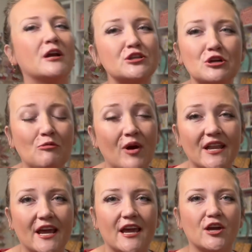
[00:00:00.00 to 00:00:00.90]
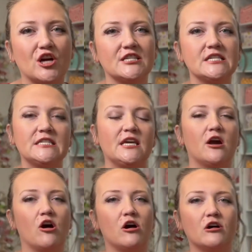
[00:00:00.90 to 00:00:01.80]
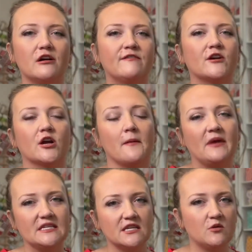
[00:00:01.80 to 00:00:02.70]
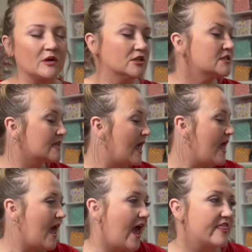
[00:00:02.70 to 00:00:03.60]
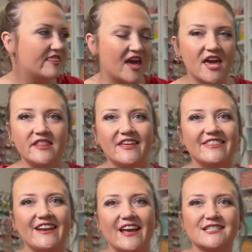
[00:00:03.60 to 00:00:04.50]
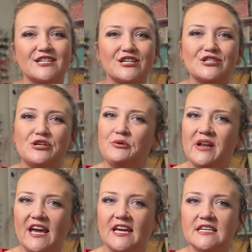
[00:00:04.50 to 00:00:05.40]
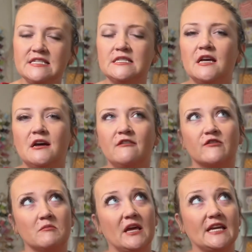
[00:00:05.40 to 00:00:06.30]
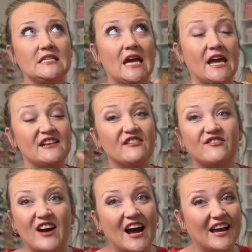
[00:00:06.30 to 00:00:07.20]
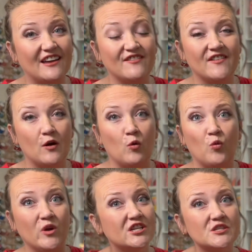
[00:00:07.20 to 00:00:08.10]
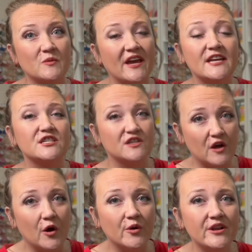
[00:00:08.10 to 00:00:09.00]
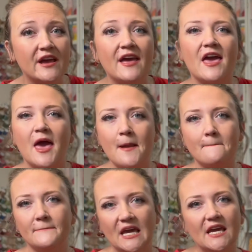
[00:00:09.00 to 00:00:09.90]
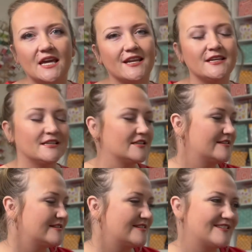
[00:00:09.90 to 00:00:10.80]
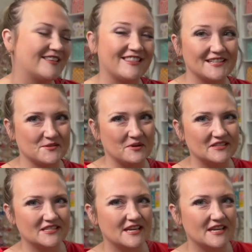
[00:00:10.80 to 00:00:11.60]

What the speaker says: show one night and got to see all of her amazing quilts. And then the next 2 days from like 10 to 5, we just went and sewed and made this quilt.